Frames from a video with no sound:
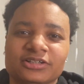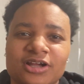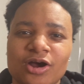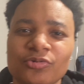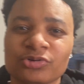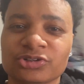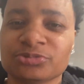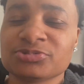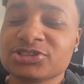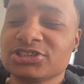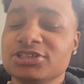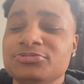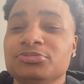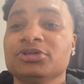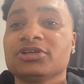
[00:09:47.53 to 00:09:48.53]
I want them to
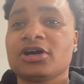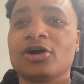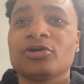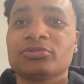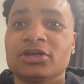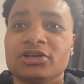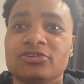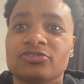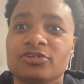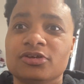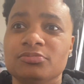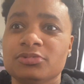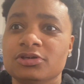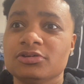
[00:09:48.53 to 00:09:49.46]
see me. I hope they can see me.